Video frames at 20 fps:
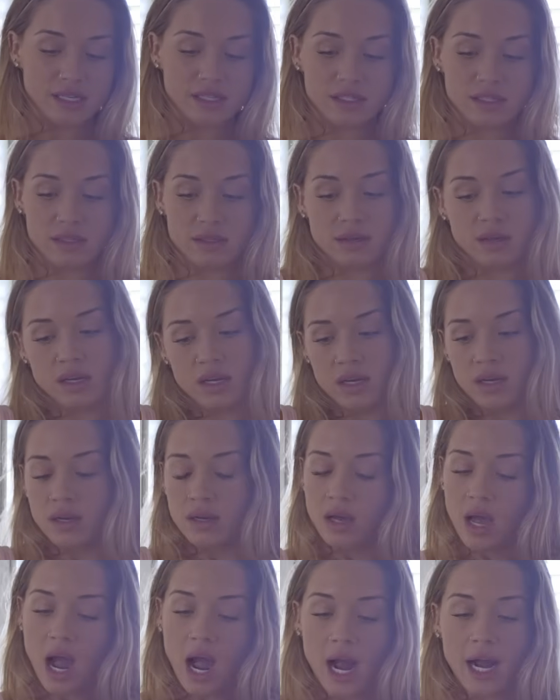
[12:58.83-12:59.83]
It's
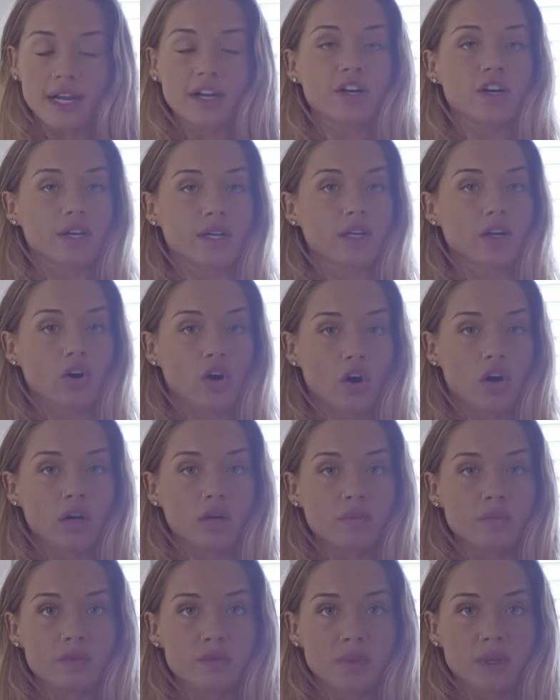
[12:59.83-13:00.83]
higher in
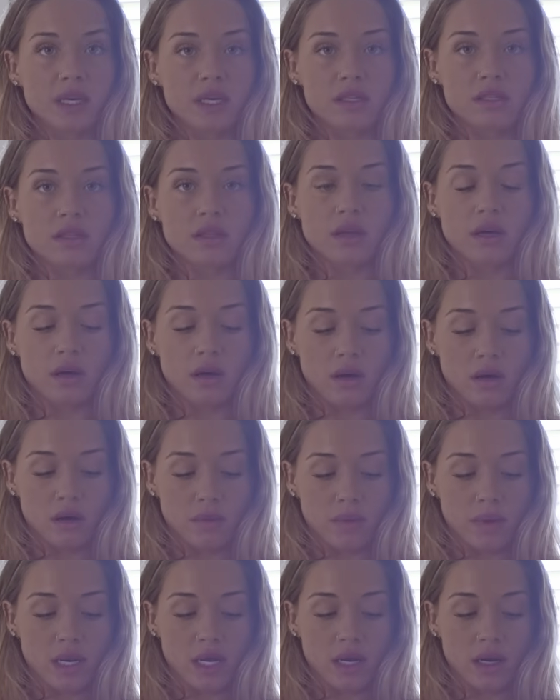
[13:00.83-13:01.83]
carbs because of
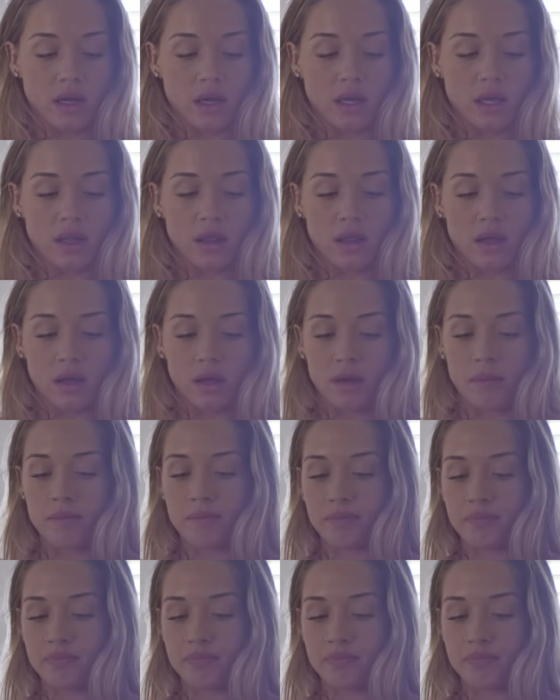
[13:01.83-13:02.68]
the banana and the